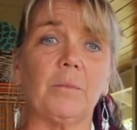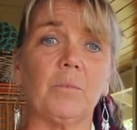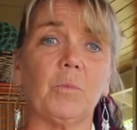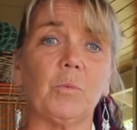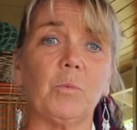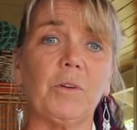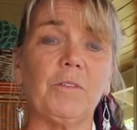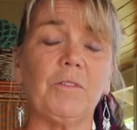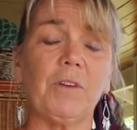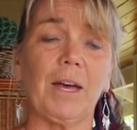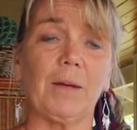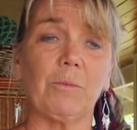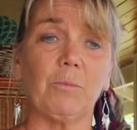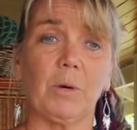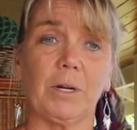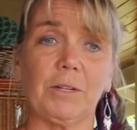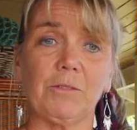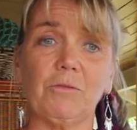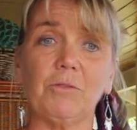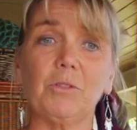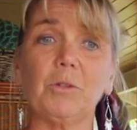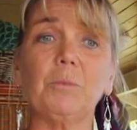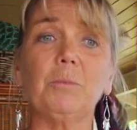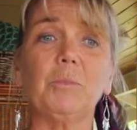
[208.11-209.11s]
we've had
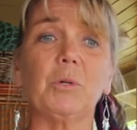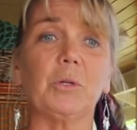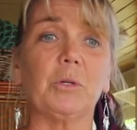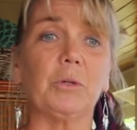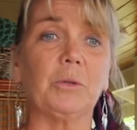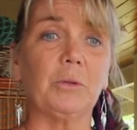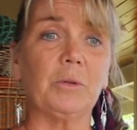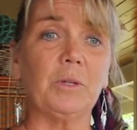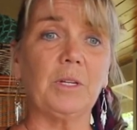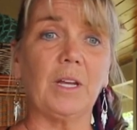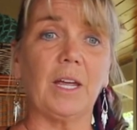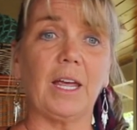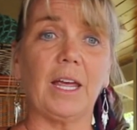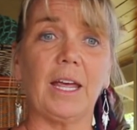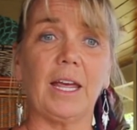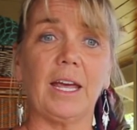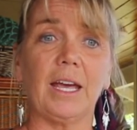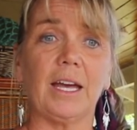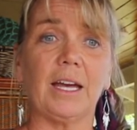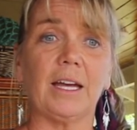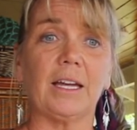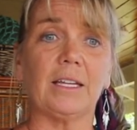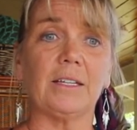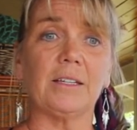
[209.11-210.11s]
one full moon,
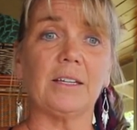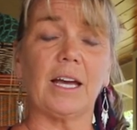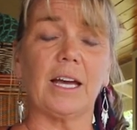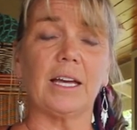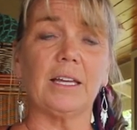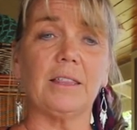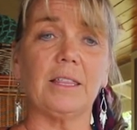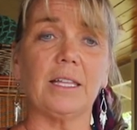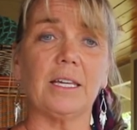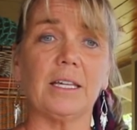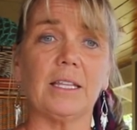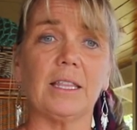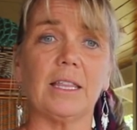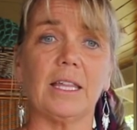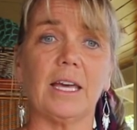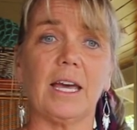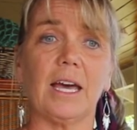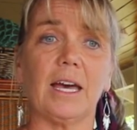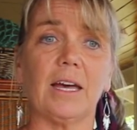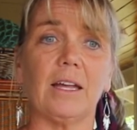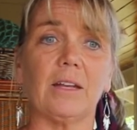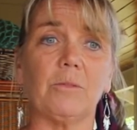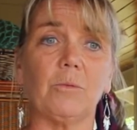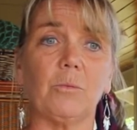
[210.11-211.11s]
and I think
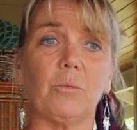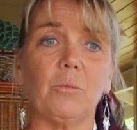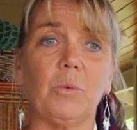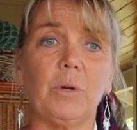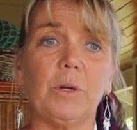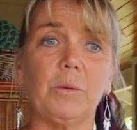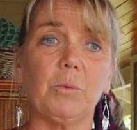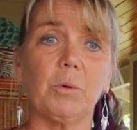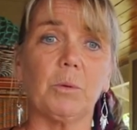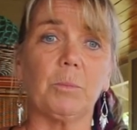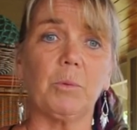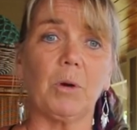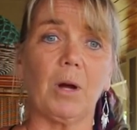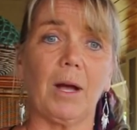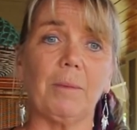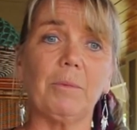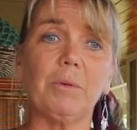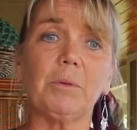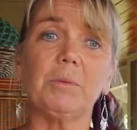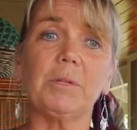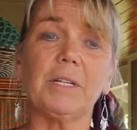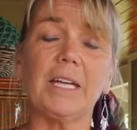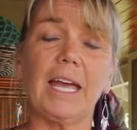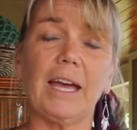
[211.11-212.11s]
that we will
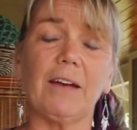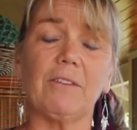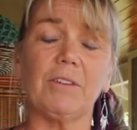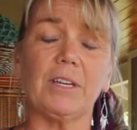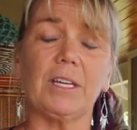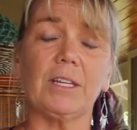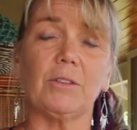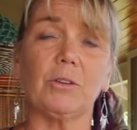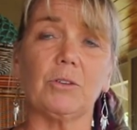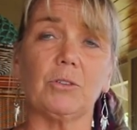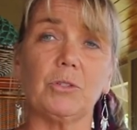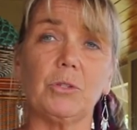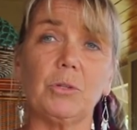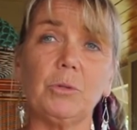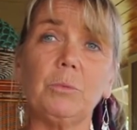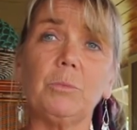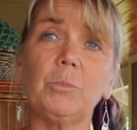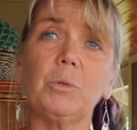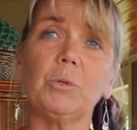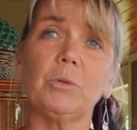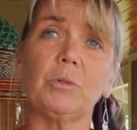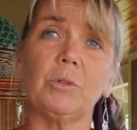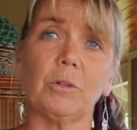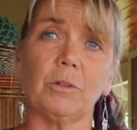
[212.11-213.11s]
probably have either new
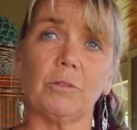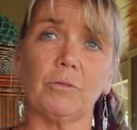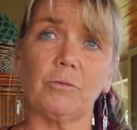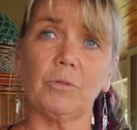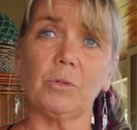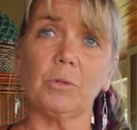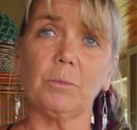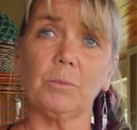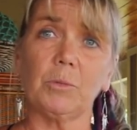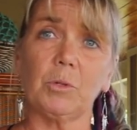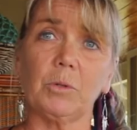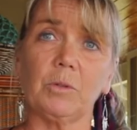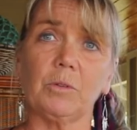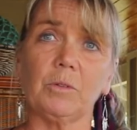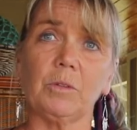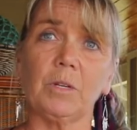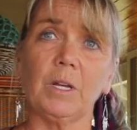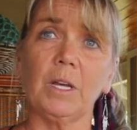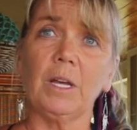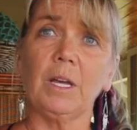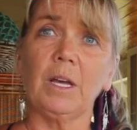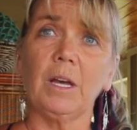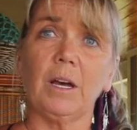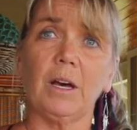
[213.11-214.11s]
moon or full moon
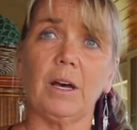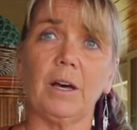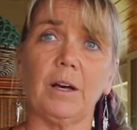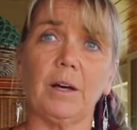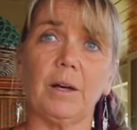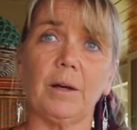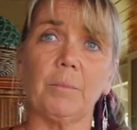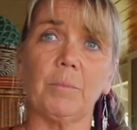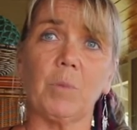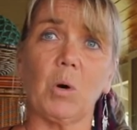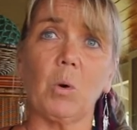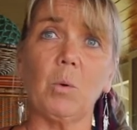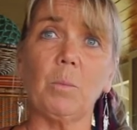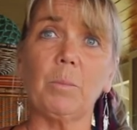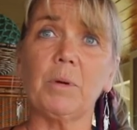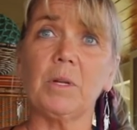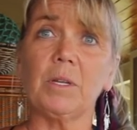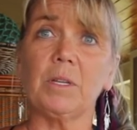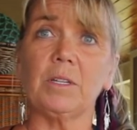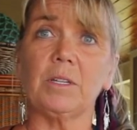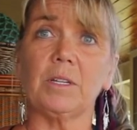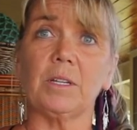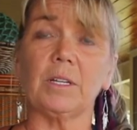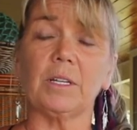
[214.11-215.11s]

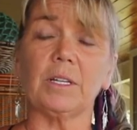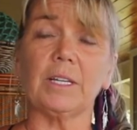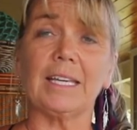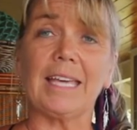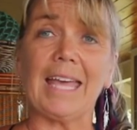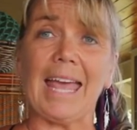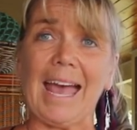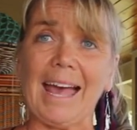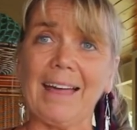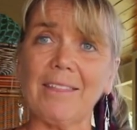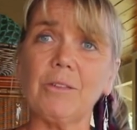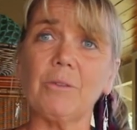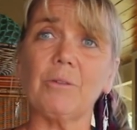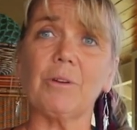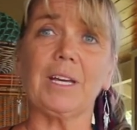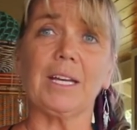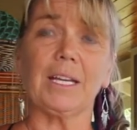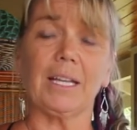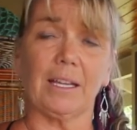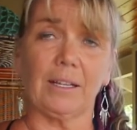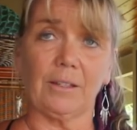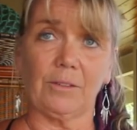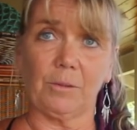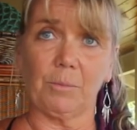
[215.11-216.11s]
open
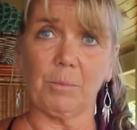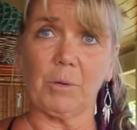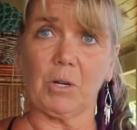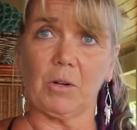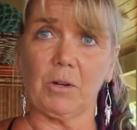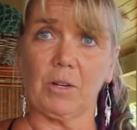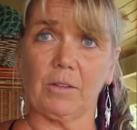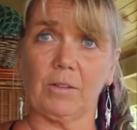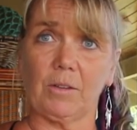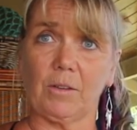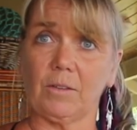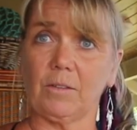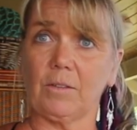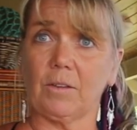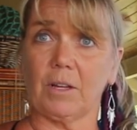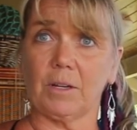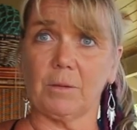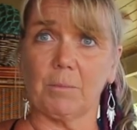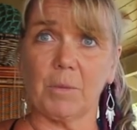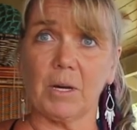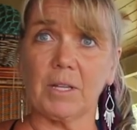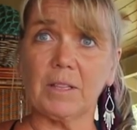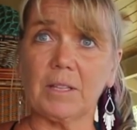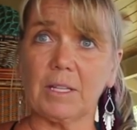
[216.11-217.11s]
gathering experiences
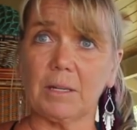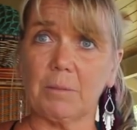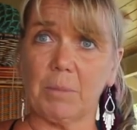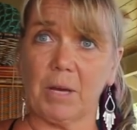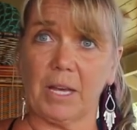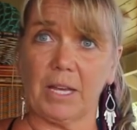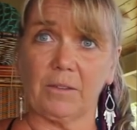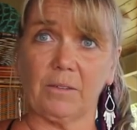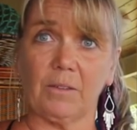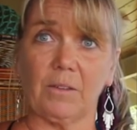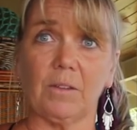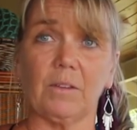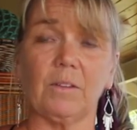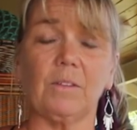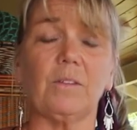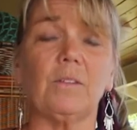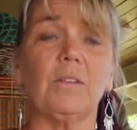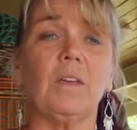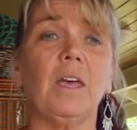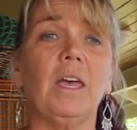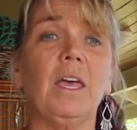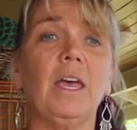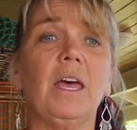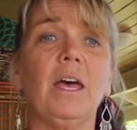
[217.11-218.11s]
on a monthly
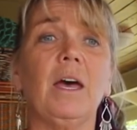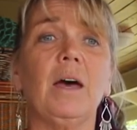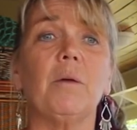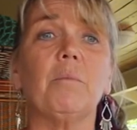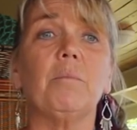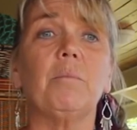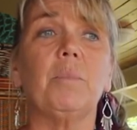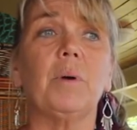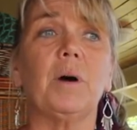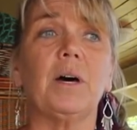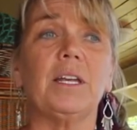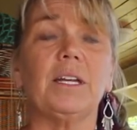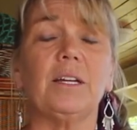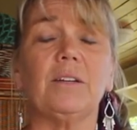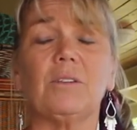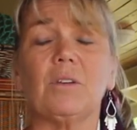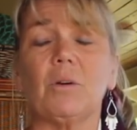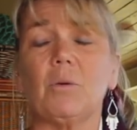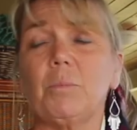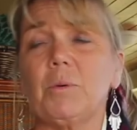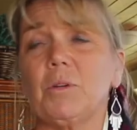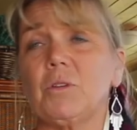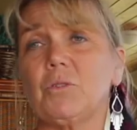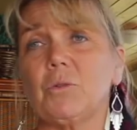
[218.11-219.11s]
basis. But
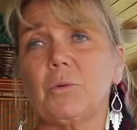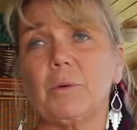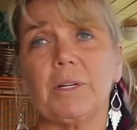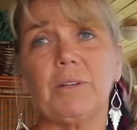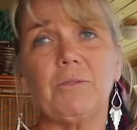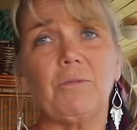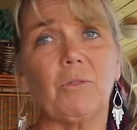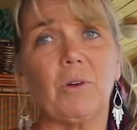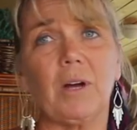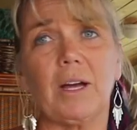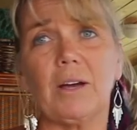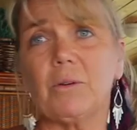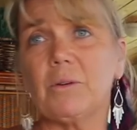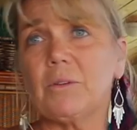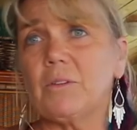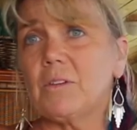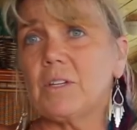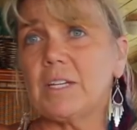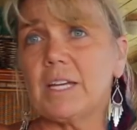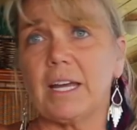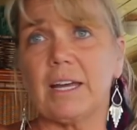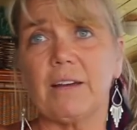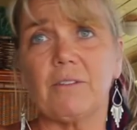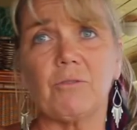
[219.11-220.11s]
it's open 24 hours
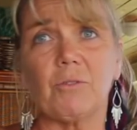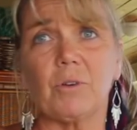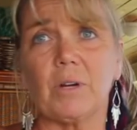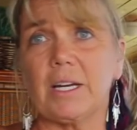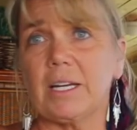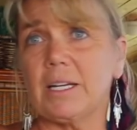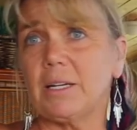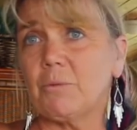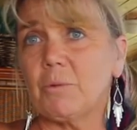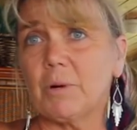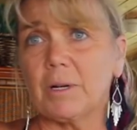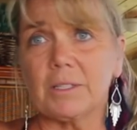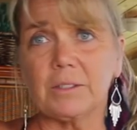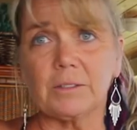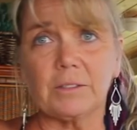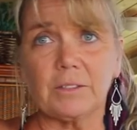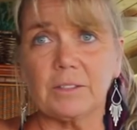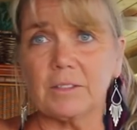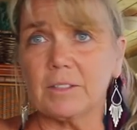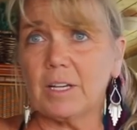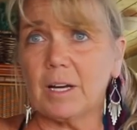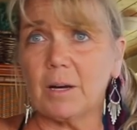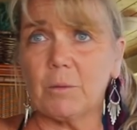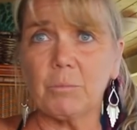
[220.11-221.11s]
a day for anyone
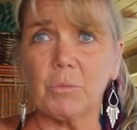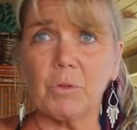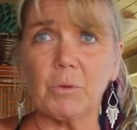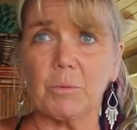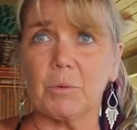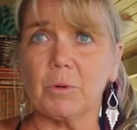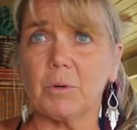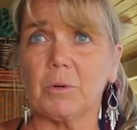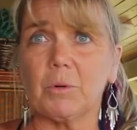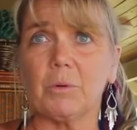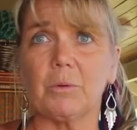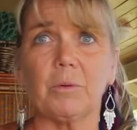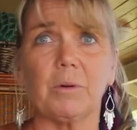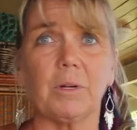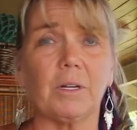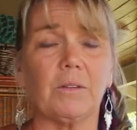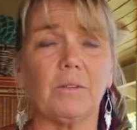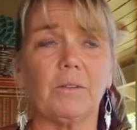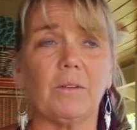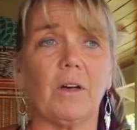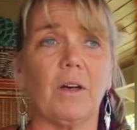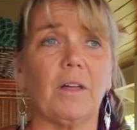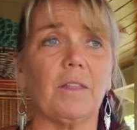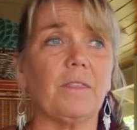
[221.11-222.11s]
to come through.
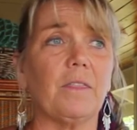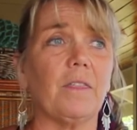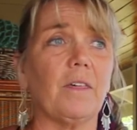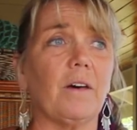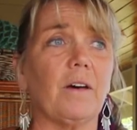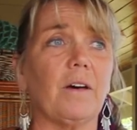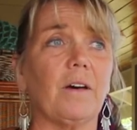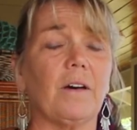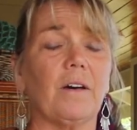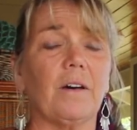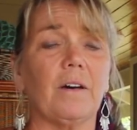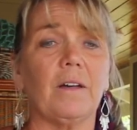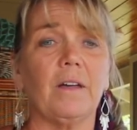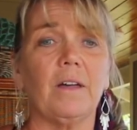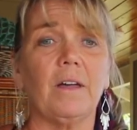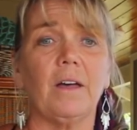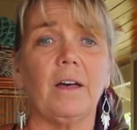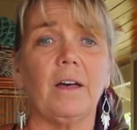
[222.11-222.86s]
It's on the